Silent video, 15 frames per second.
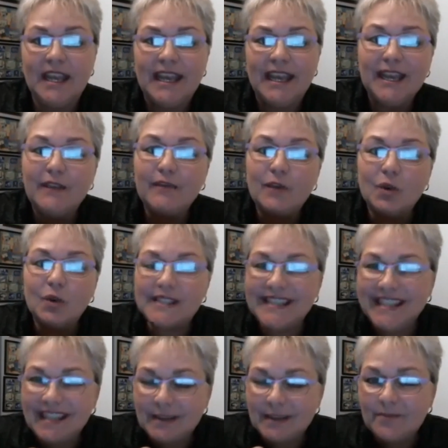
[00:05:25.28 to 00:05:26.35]
If your
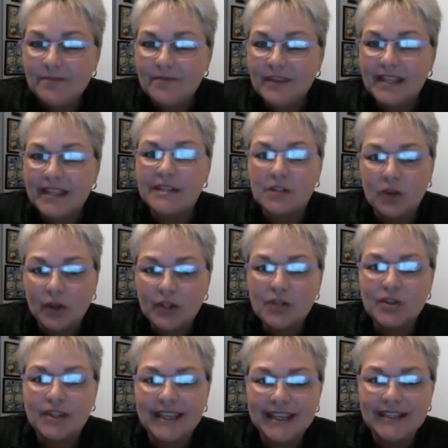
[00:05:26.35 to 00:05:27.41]
team is starting
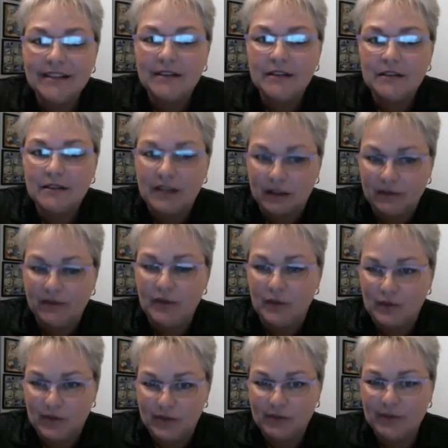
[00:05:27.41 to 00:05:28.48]
to get
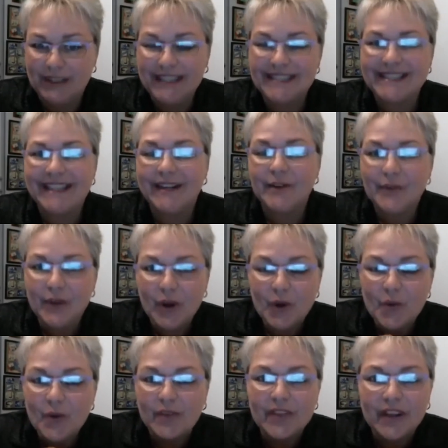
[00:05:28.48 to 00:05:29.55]
confused because they don't know
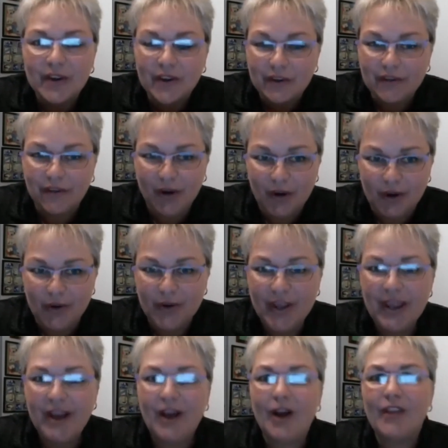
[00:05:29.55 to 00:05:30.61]
what they're going to follow,
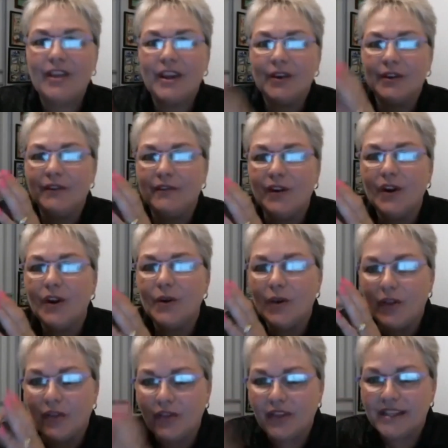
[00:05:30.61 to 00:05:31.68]
are they going to follow
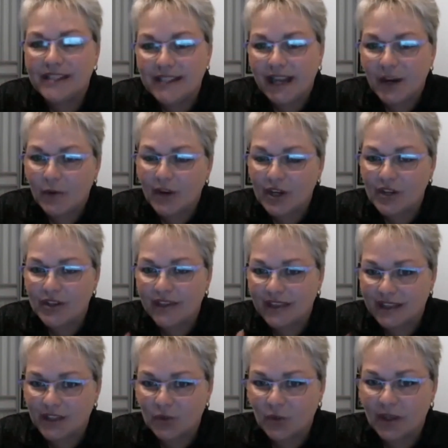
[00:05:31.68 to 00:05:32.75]
this direction
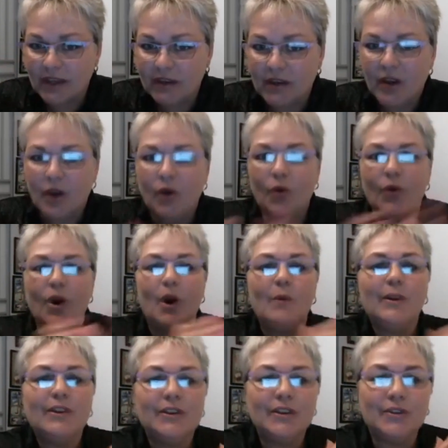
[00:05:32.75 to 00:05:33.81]
this week, or are we
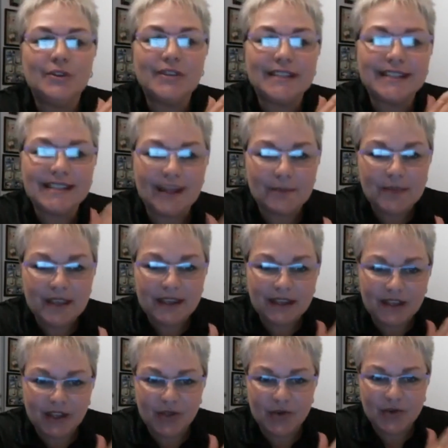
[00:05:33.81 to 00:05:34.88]
going to do something
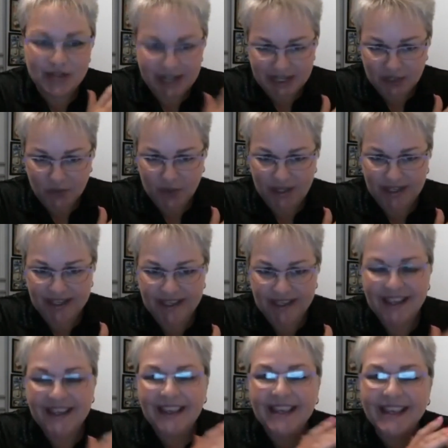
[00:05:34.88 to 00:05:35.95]
new next week?
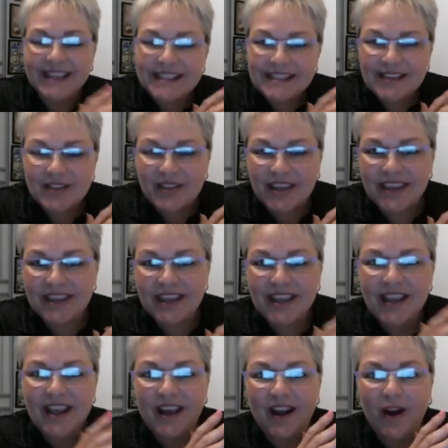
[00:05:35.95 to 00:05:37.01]
Here's the thing,
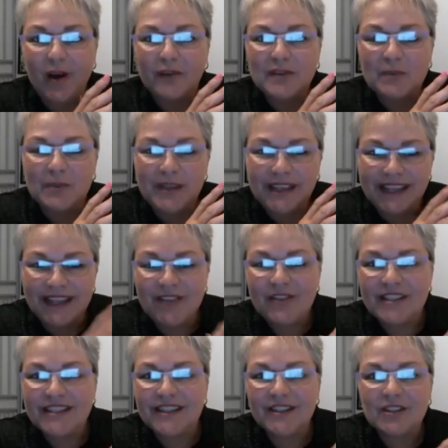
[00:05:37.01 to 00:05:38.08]
after being in
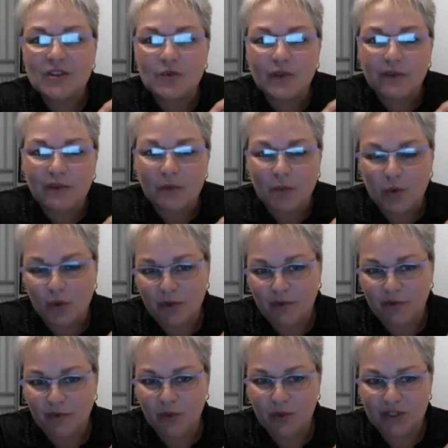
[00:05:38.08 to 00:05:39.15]
this industry for more
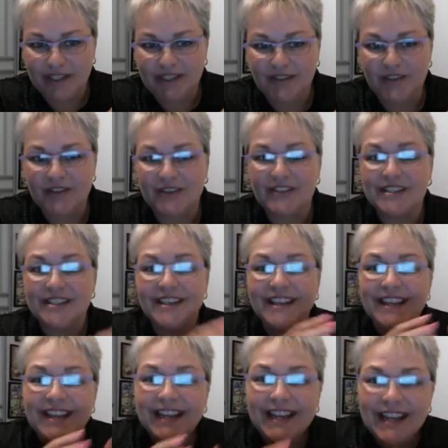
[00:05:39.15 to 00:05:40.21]
than 14 years,
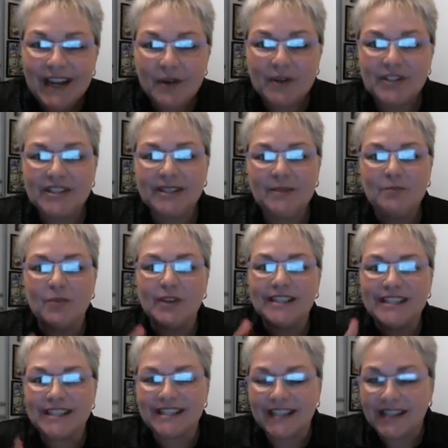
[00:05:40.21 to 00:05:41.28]
clarity brings
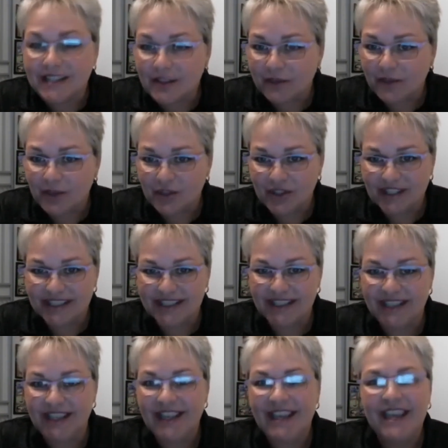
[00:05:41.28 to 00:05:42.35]
a sense of
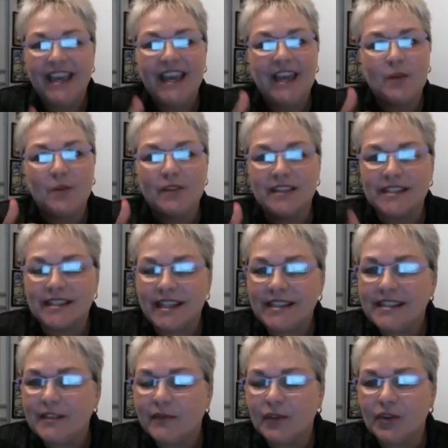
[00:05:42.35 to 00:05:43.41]
urgency, and with a sense
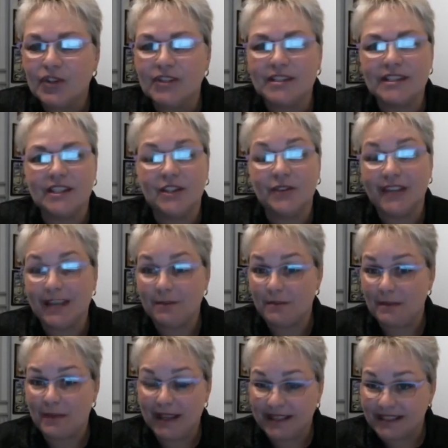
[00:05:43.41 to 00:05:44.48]
of urgency, you get
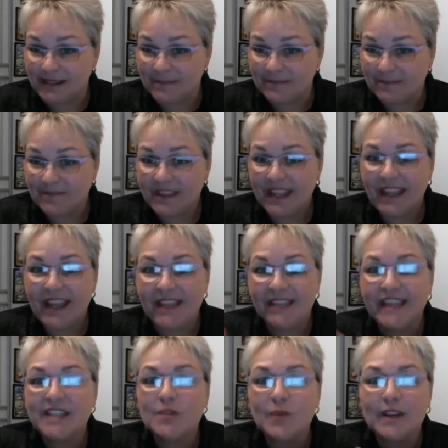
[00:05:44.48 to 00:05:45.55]
momentum. And
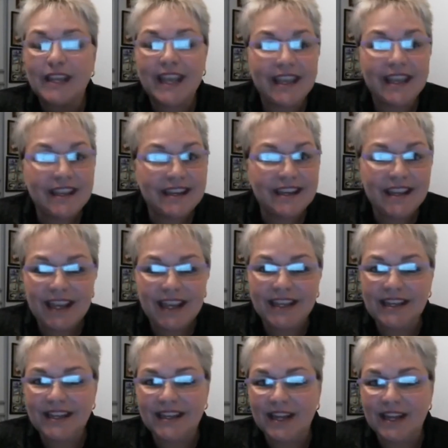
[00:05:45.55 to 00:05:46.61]
that's what any
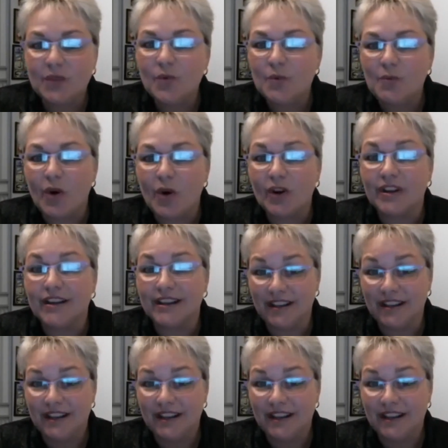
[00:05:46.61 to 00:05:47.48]
network marketer